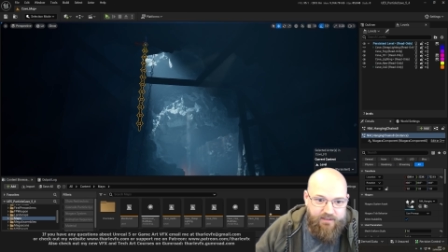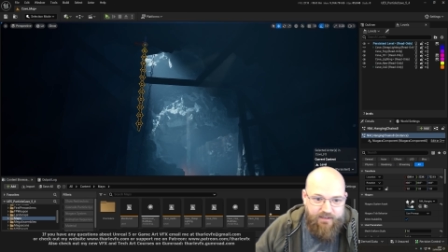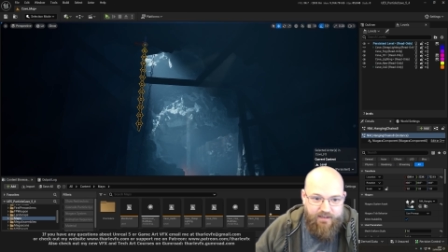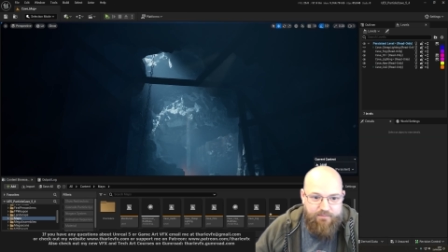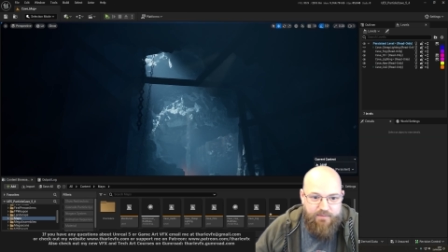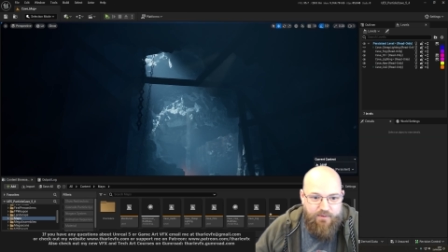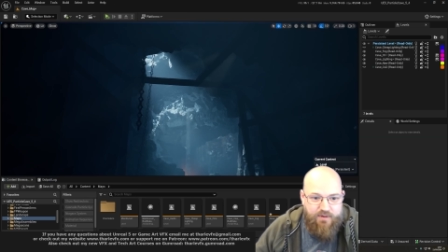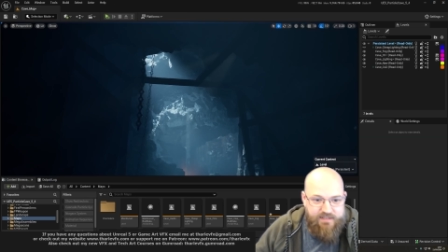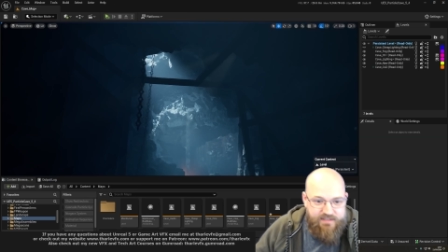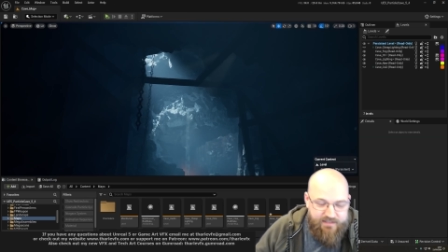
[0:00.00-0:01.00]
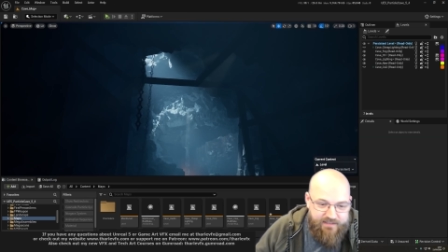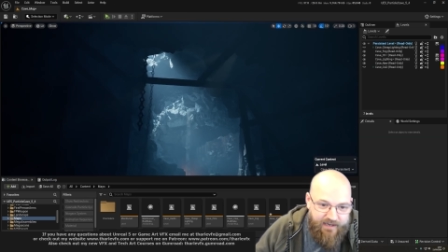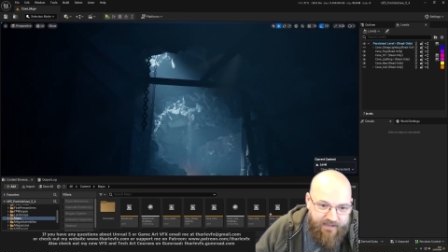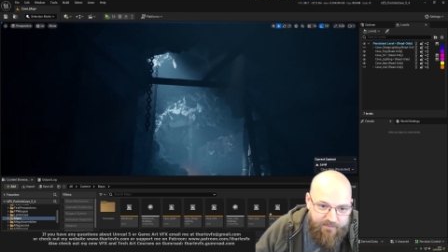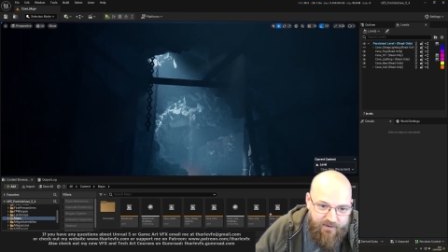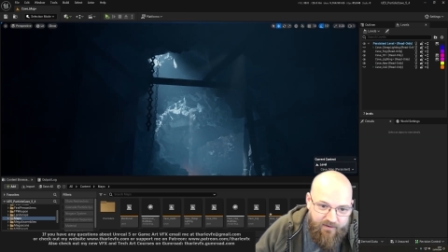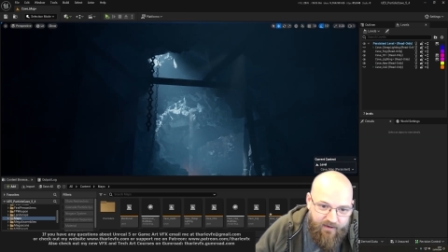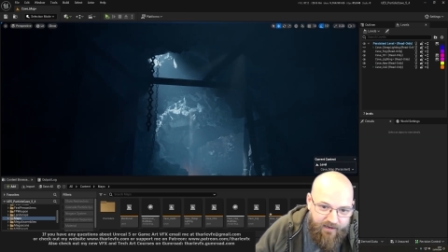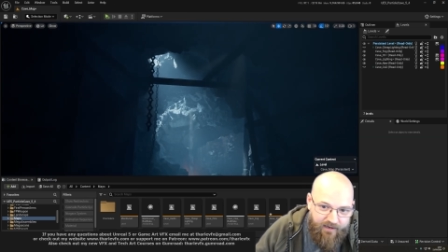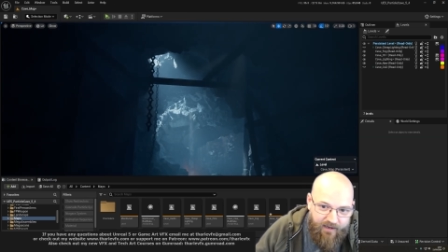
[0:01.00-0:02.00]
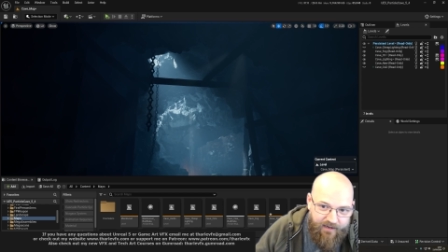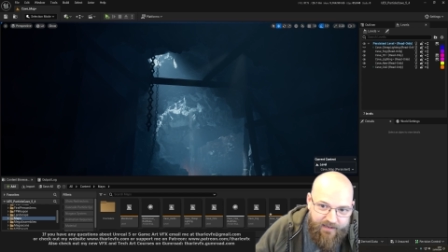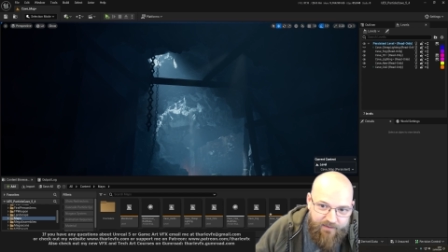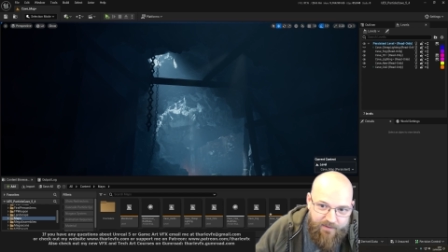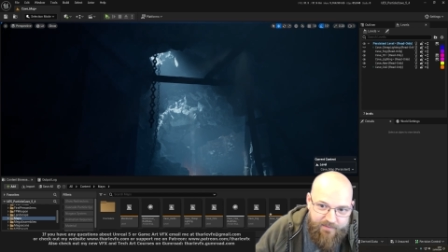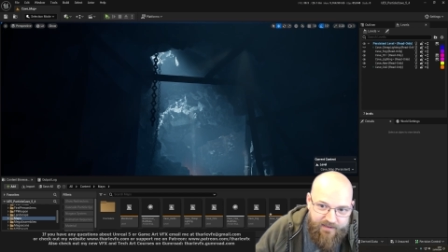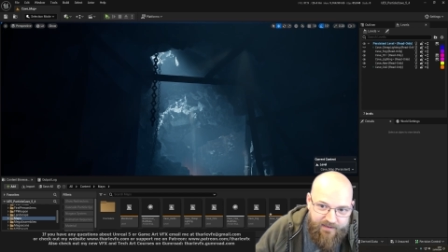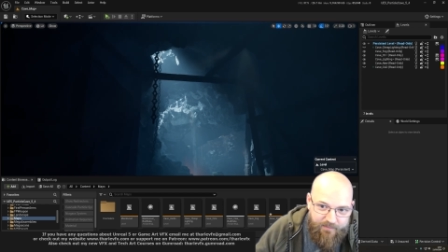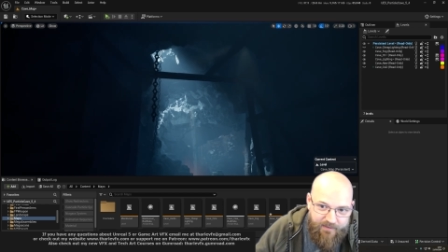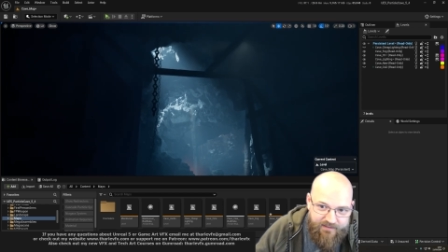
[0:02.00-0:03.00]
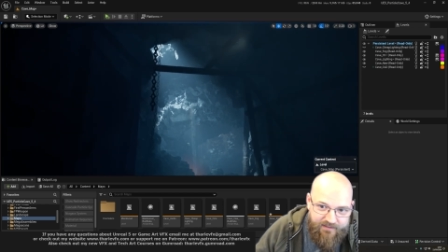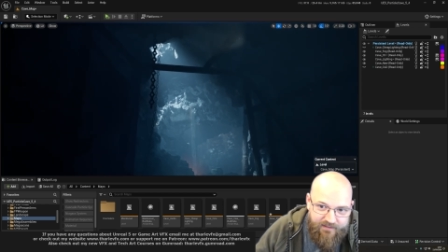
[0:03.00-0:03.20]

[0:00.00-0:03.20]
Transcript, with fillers: But because this is a tech demo, I can kind of get away with it a little bit.